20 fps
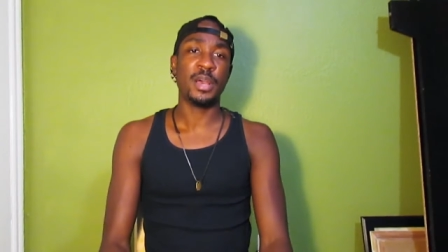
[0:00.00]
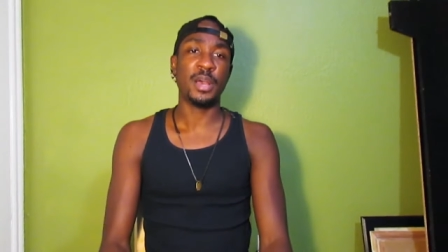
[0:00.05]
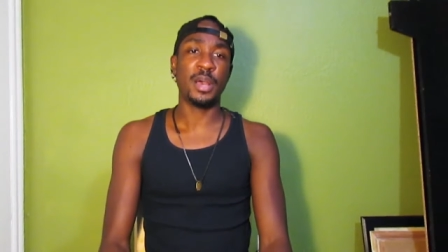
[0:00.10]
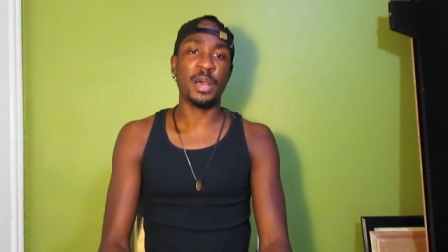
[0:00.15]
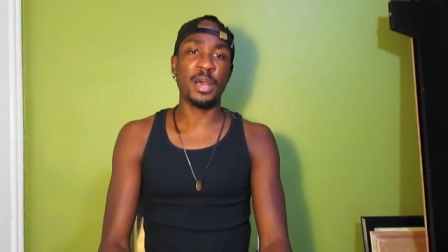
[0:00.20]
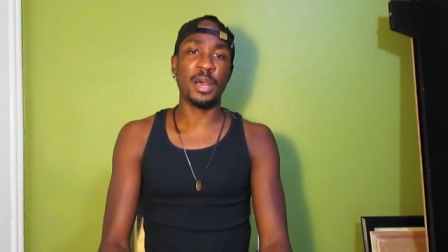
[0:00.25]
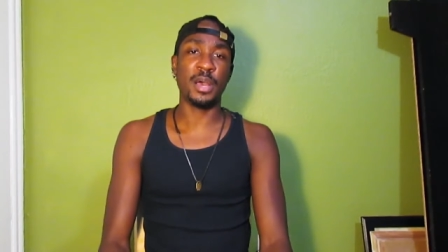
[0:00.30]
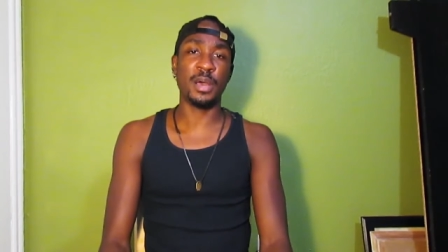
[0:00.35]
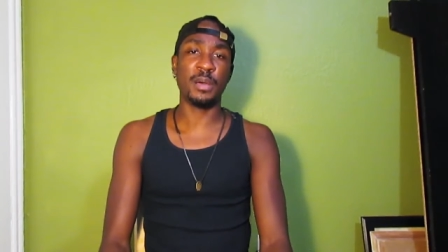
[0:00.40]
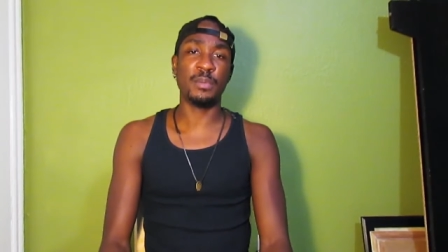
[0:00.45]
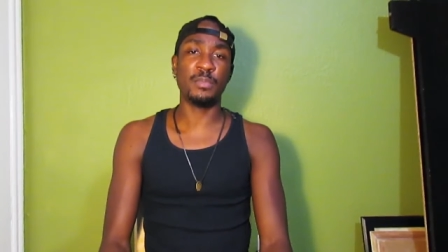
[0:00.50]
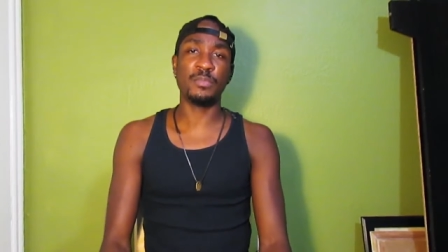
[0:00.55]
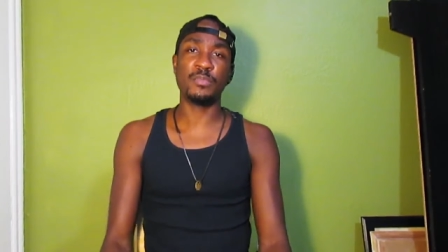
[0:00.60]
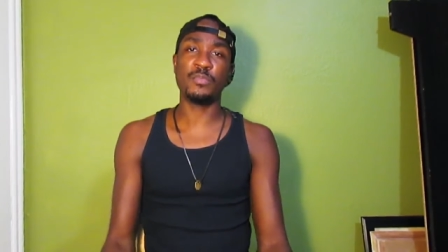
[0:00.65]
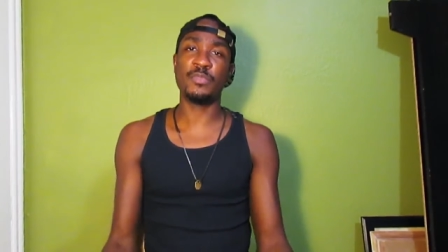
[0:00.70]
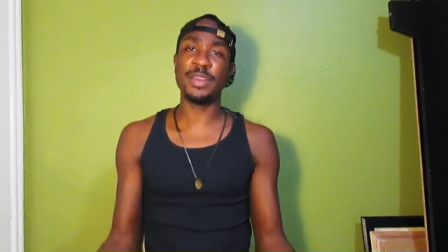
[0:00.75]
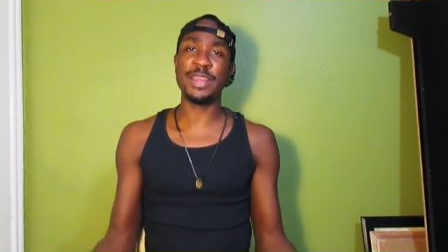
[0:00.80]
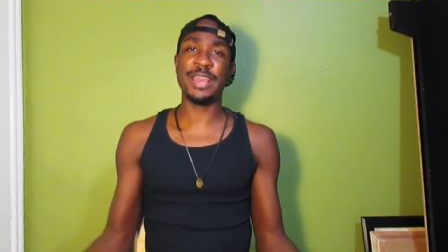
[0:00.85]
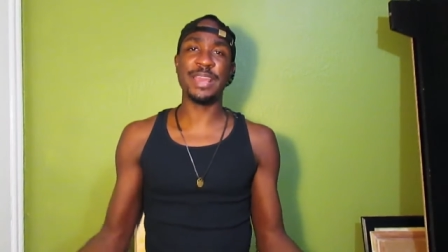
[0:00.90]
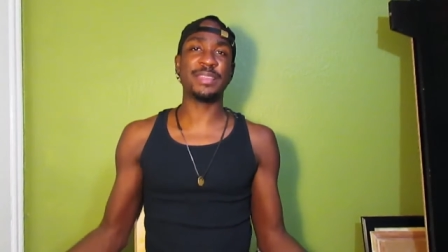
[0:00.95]

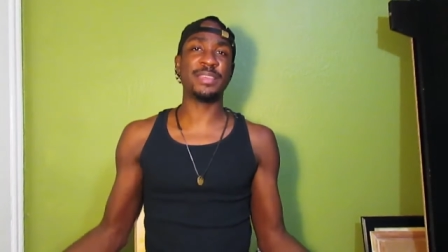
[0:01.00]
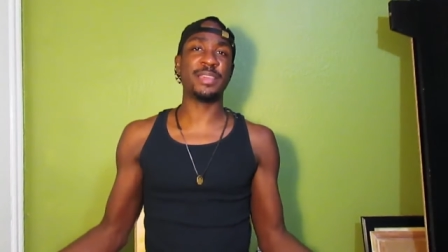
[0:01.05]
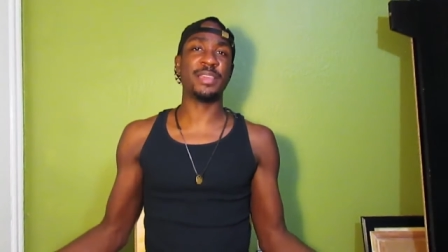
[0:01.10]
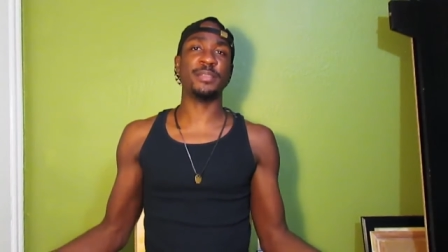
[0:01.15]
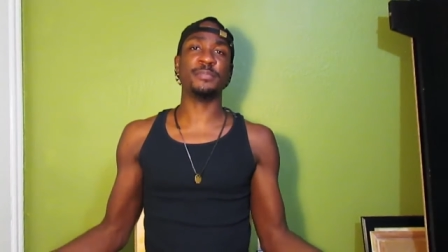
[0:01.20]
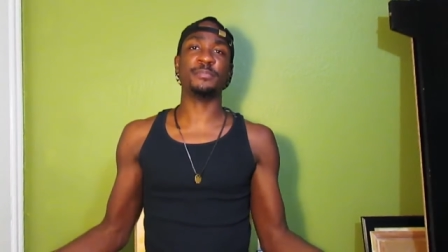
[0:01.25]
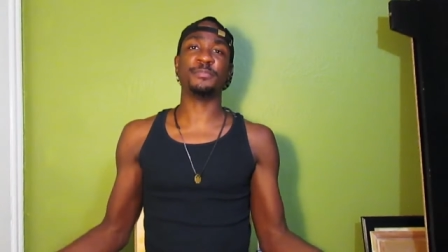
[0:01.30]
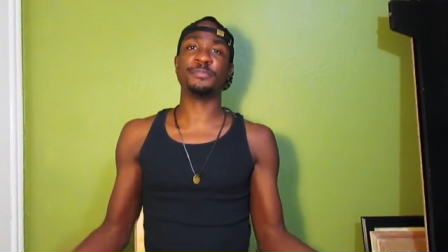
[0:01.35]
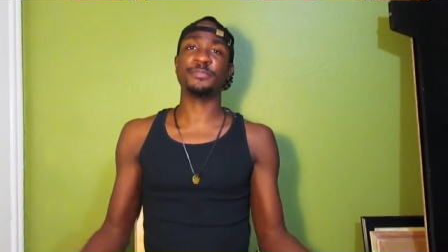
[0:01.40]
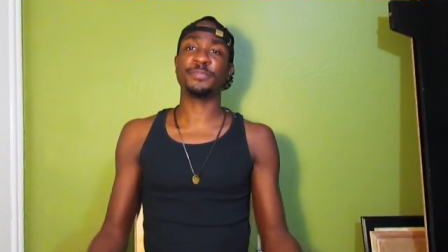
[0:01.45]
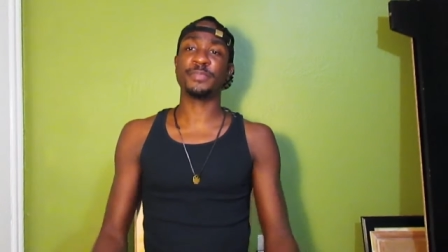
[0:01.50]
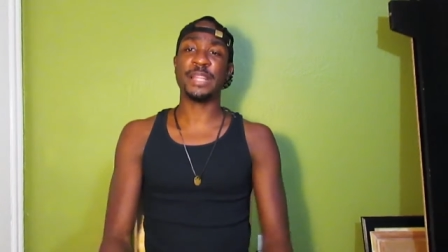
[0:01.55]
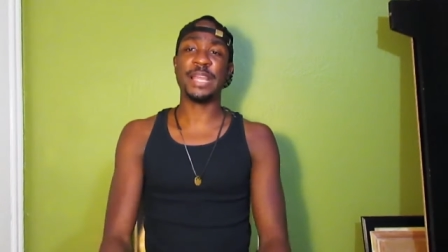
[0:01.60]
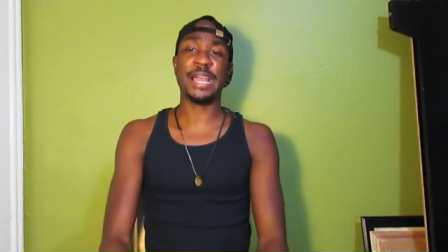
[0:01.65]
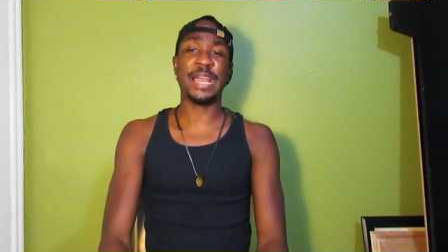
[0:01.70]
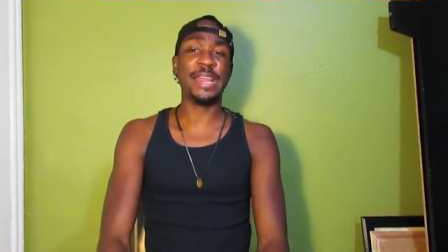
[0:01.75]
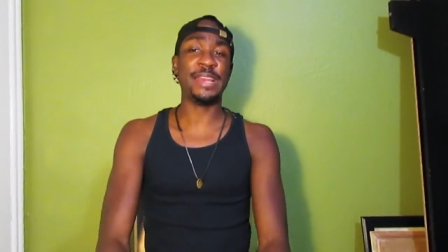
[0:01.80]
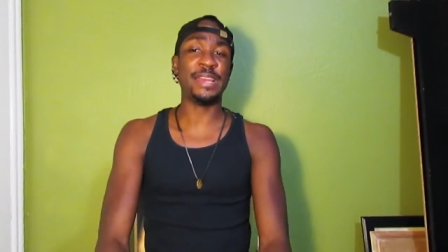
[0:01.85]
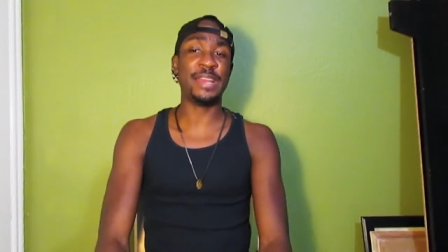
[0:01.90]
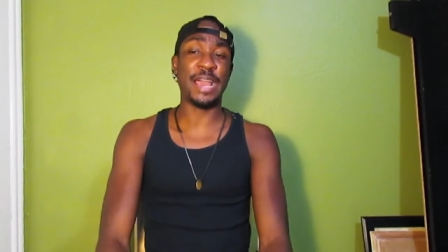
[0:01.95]
What do y'all think?
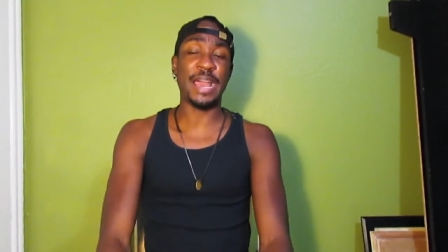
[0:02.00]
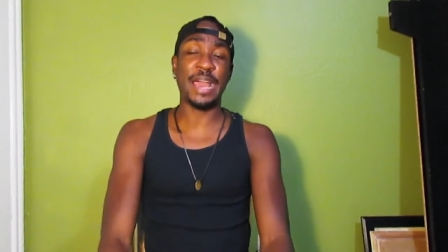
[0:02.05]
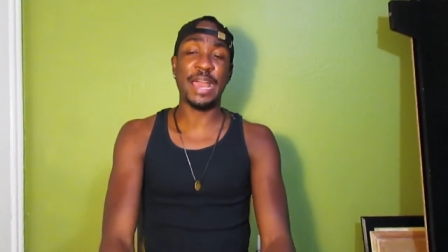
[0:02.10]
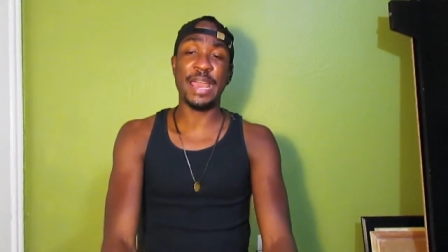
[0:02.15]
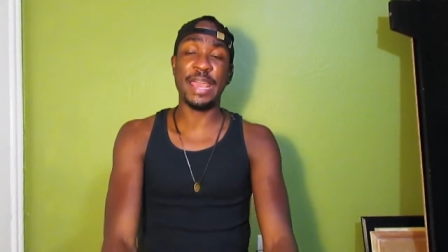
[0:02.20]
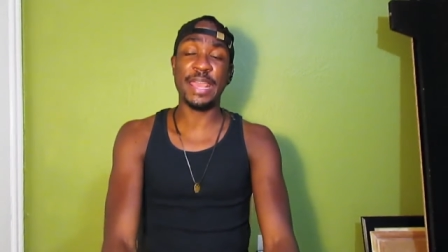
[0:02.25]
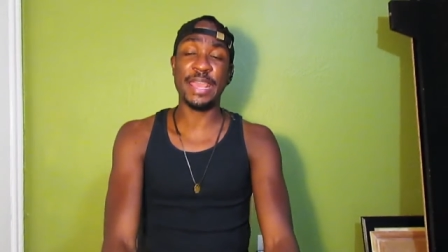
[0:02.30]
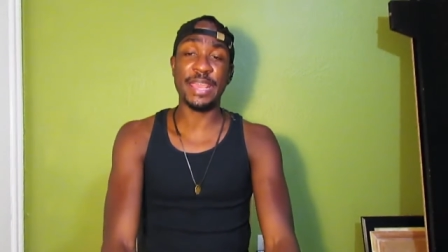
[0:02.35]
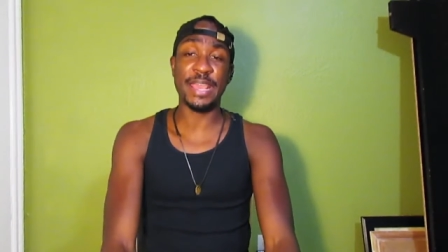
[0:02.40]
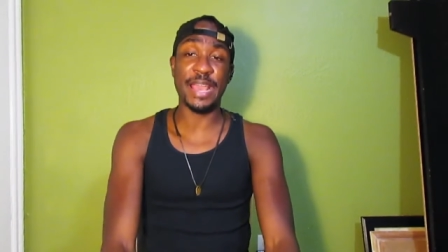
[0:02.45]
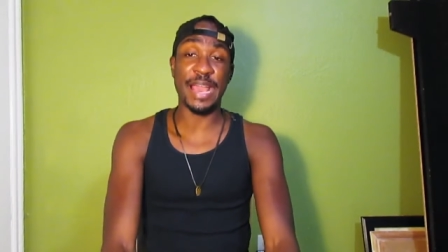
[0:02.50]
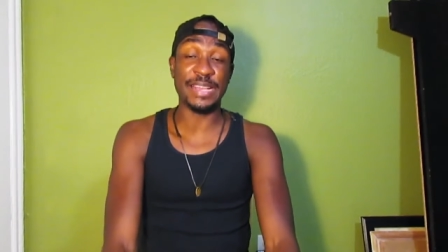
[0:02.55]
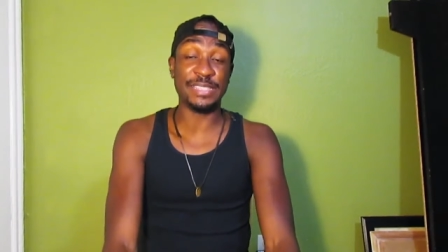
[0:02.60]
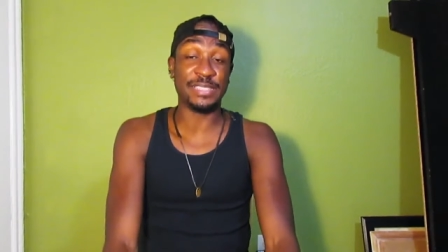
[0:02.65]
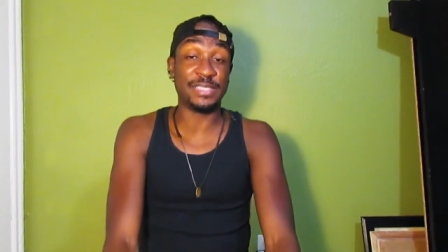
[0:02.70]
I